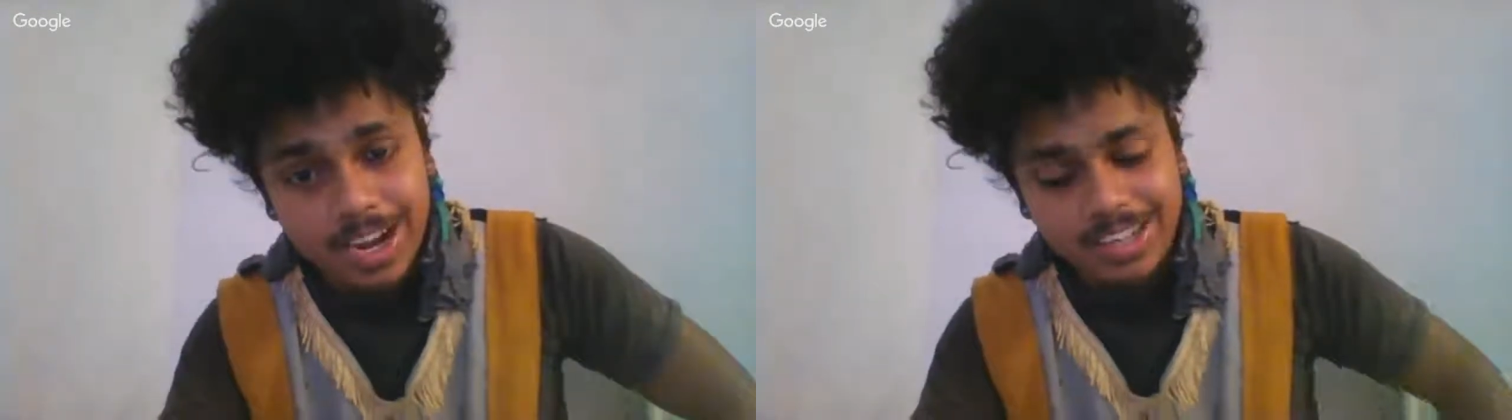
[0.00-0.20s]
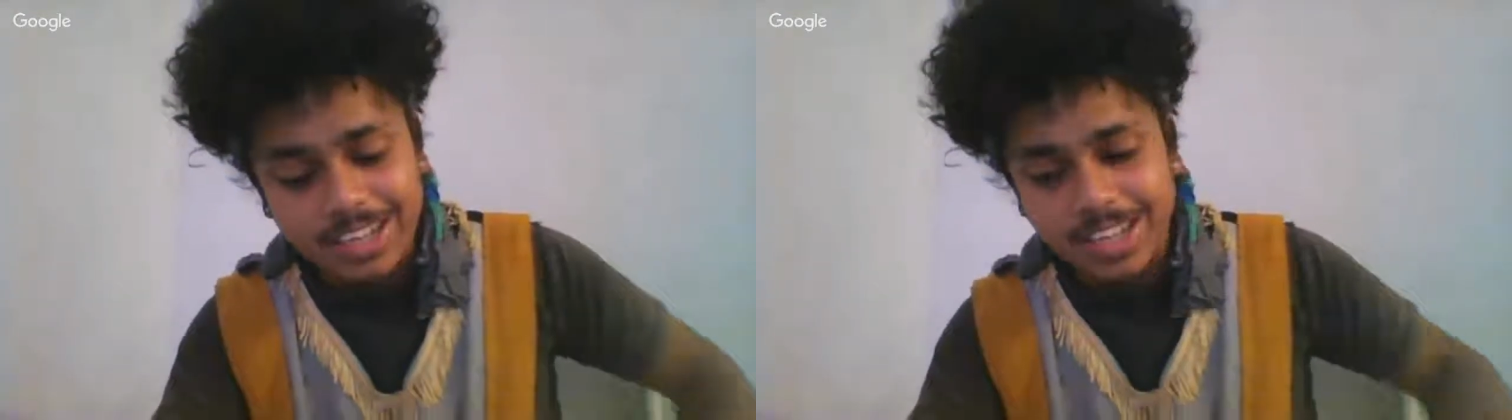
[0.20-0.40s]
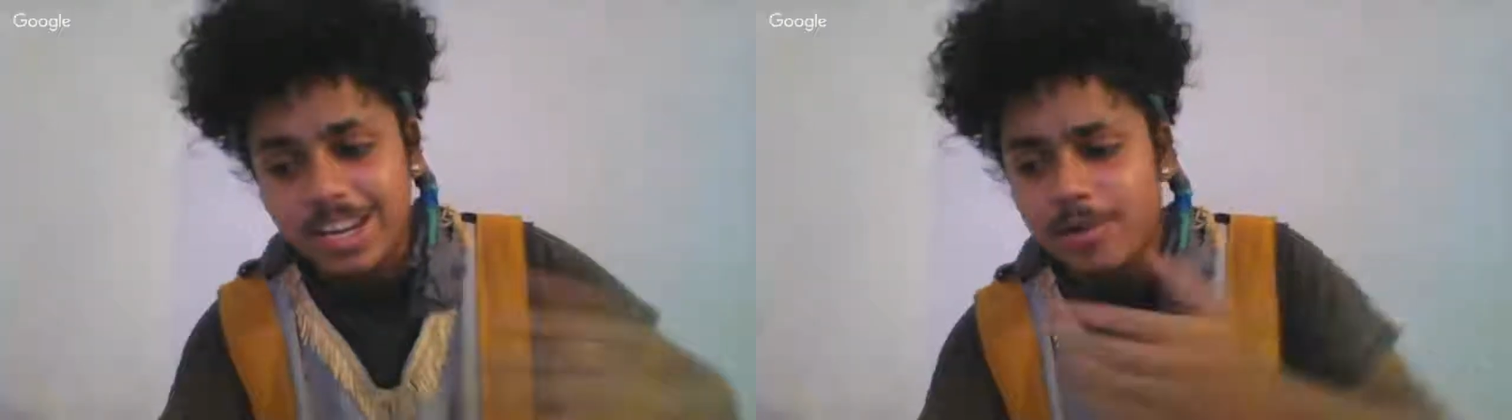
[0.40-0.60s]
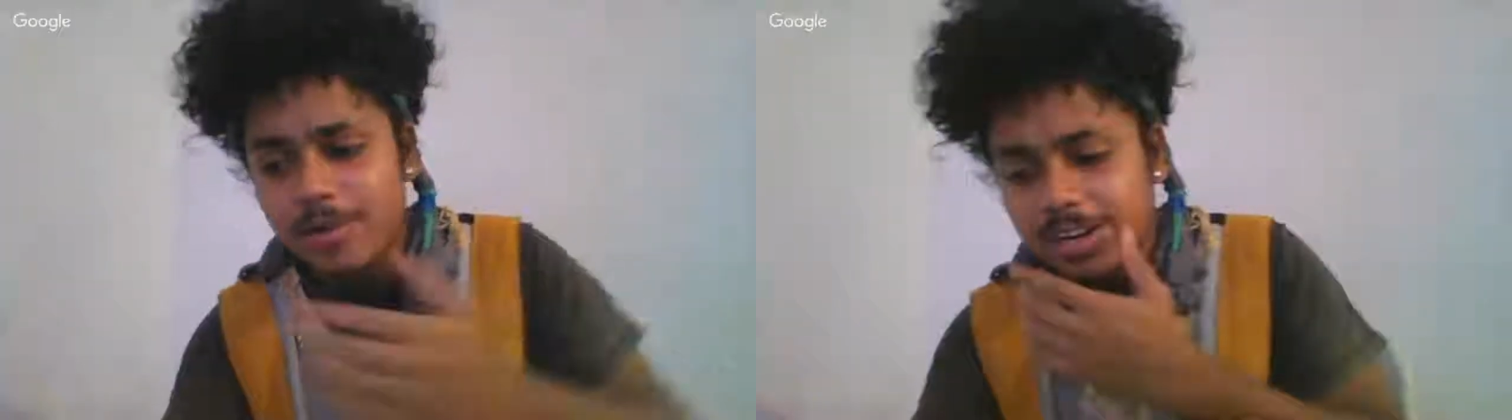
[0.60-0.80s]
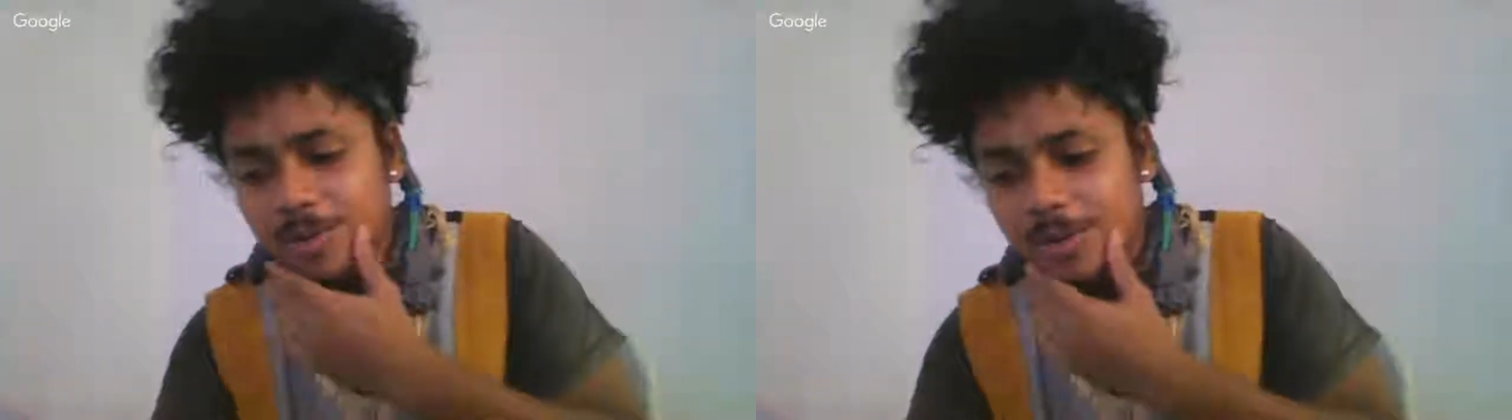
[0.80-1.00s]
And
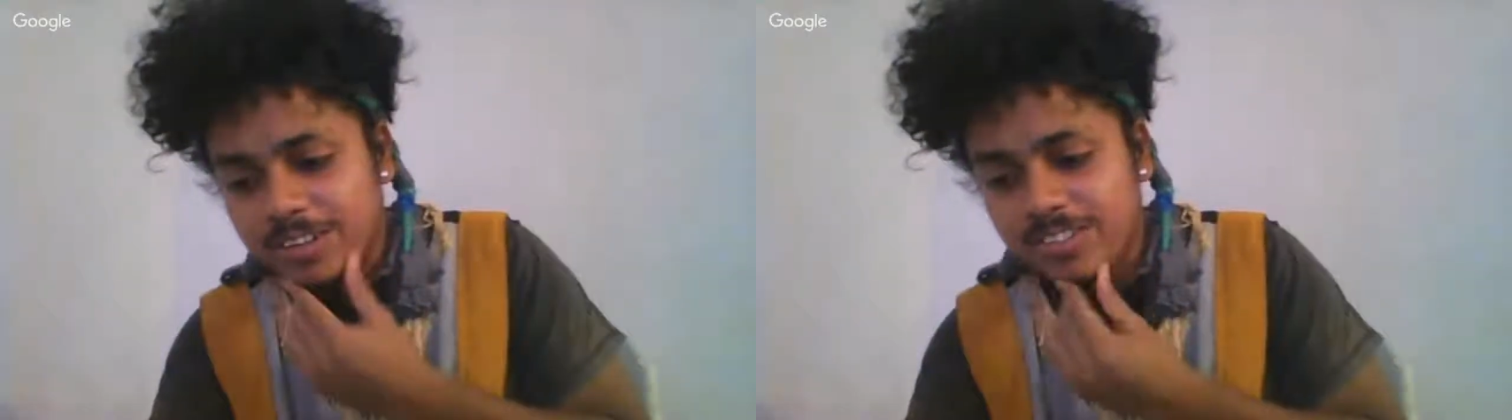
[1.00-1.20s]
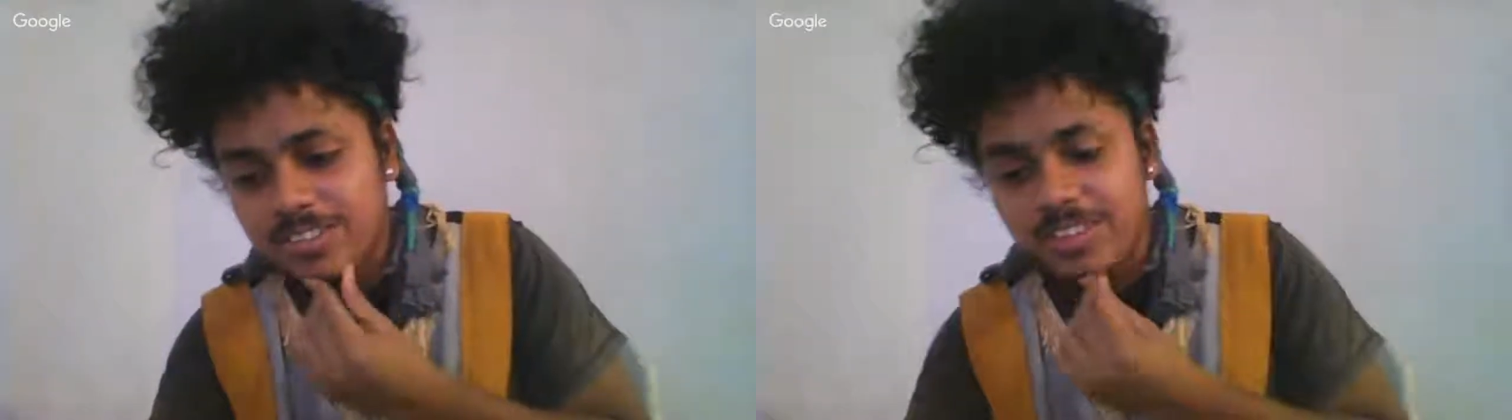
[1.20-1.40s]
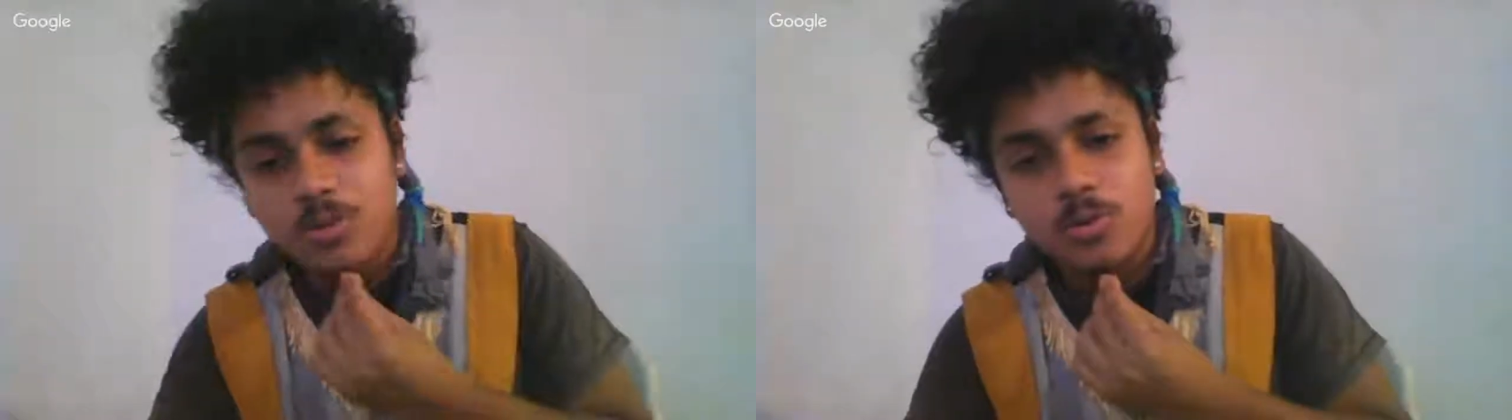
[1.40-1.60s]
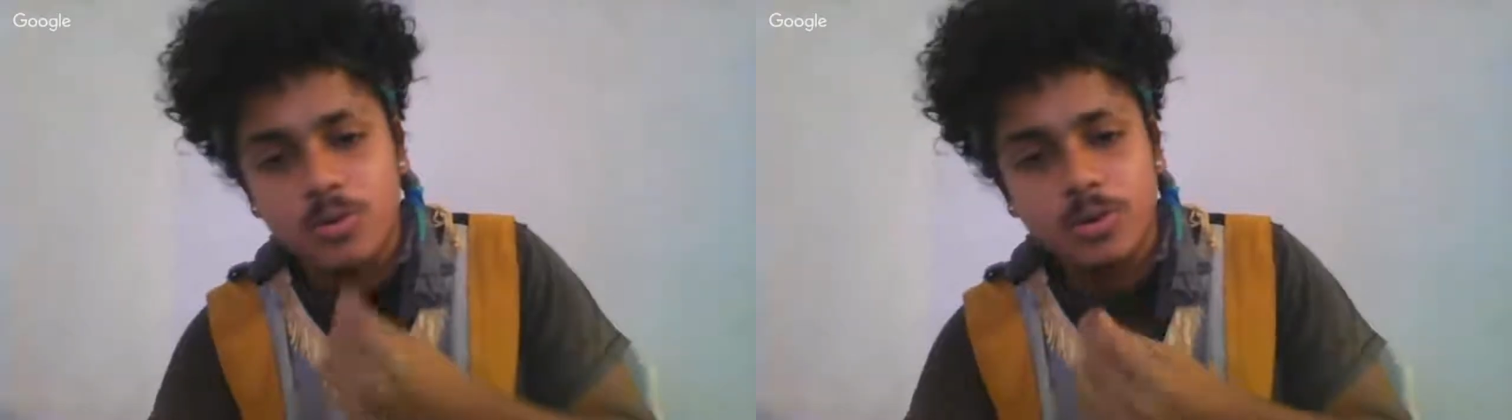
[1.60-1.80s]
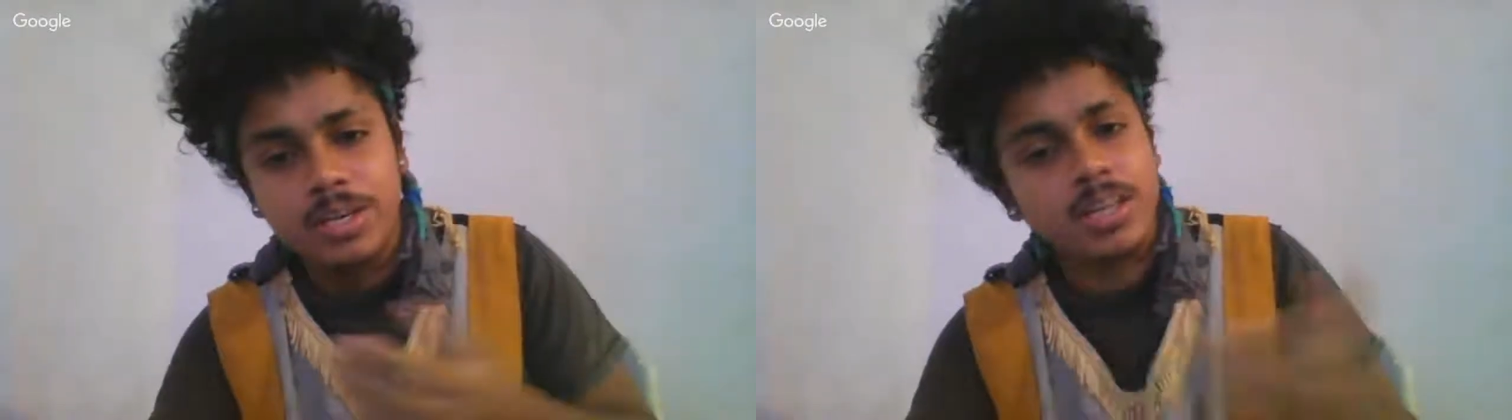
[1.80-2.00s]
that was say, you
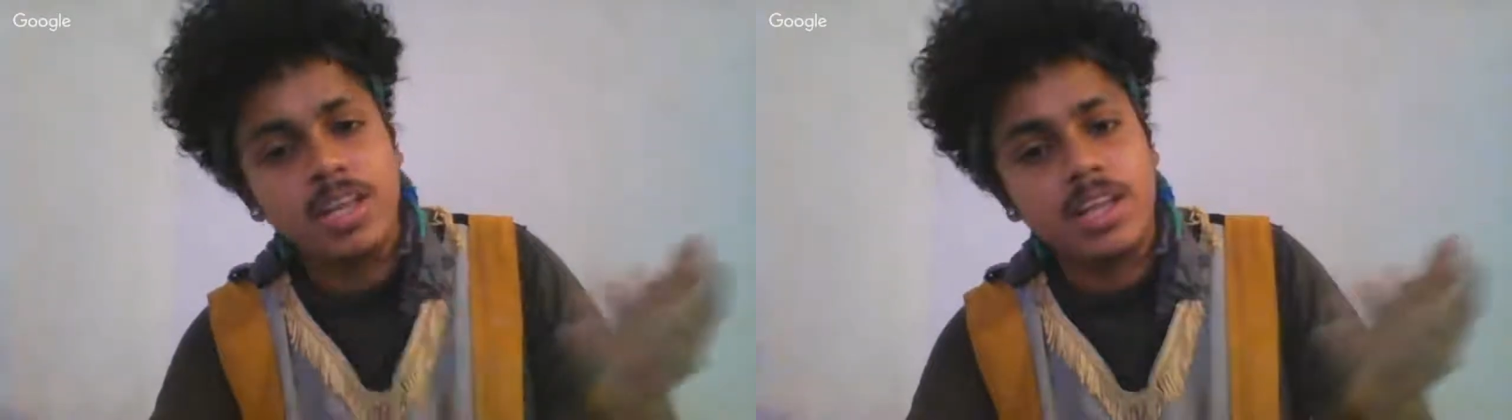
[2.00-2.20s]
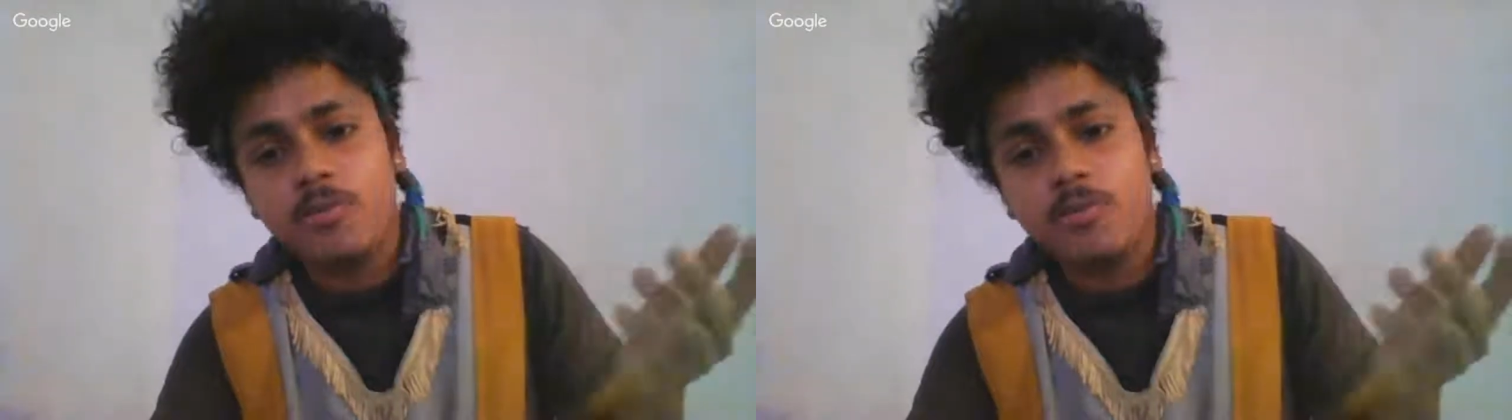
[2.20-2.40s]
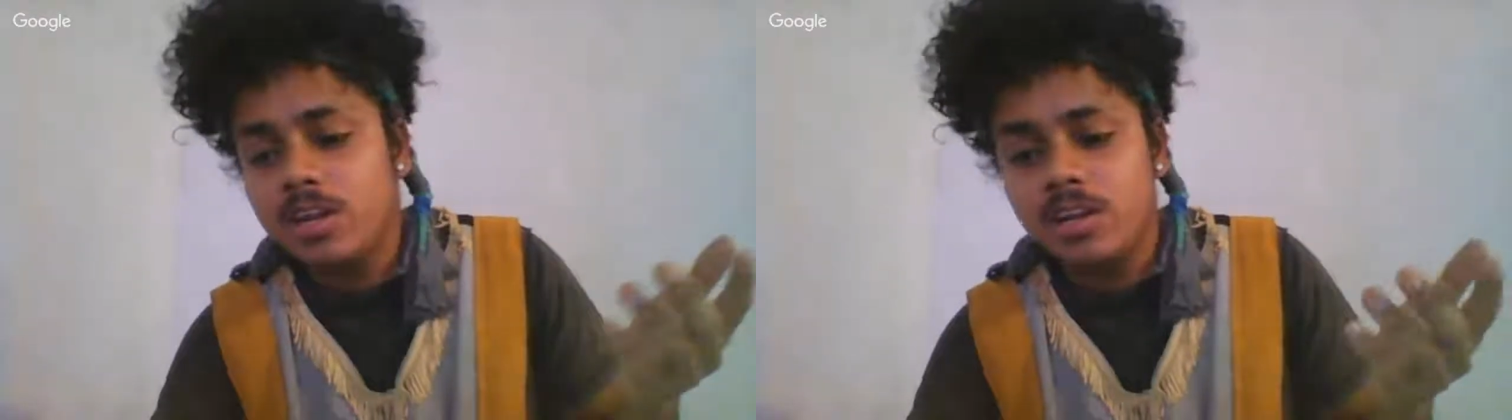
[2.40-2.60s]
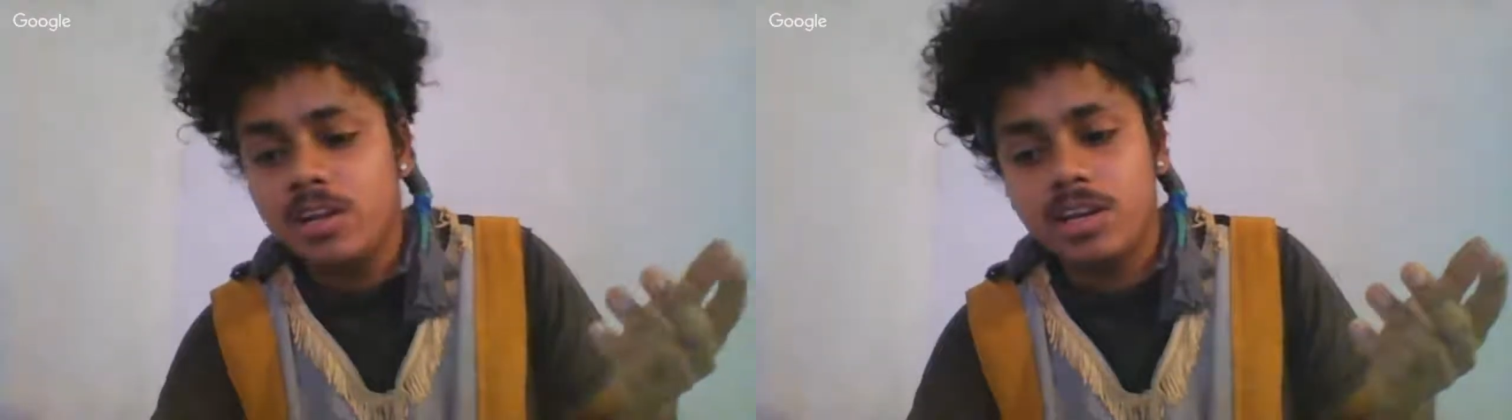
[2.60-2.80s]
know, they reading,